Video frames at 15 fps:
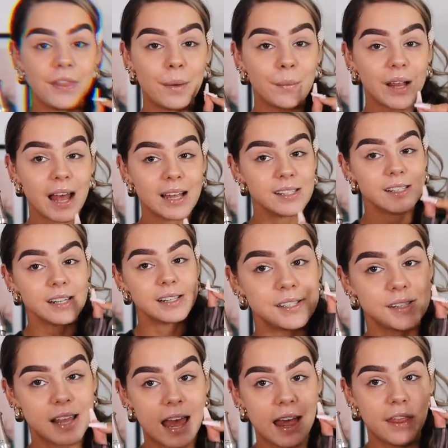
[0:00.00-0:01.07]
Then we got to
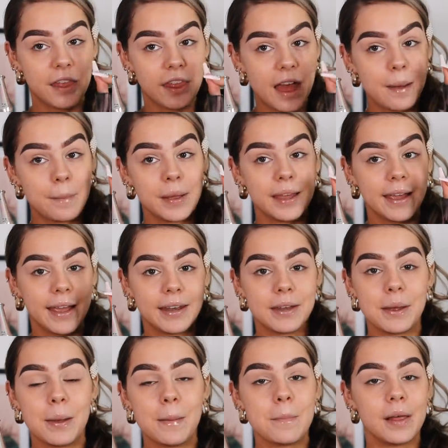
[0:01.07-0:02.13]
set them
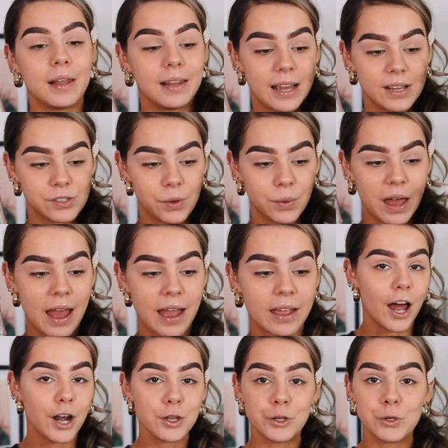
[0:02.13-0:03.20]
in place, okay?
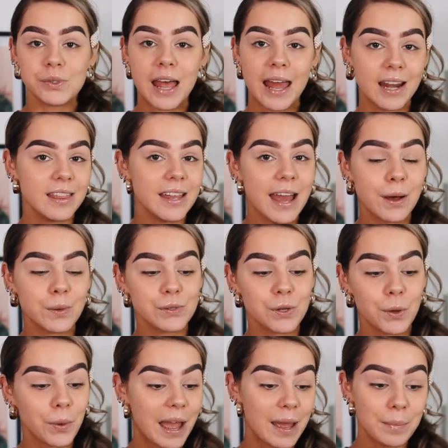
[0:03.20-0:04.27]
I don't use anything else,
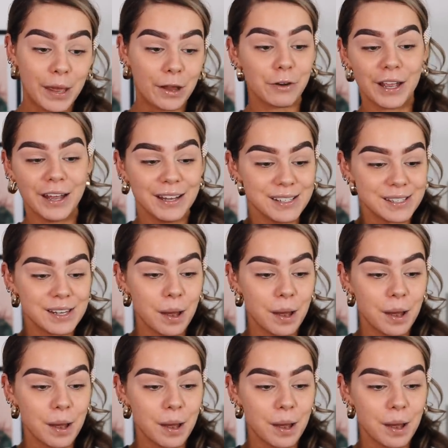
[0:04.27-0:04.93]
okay, period,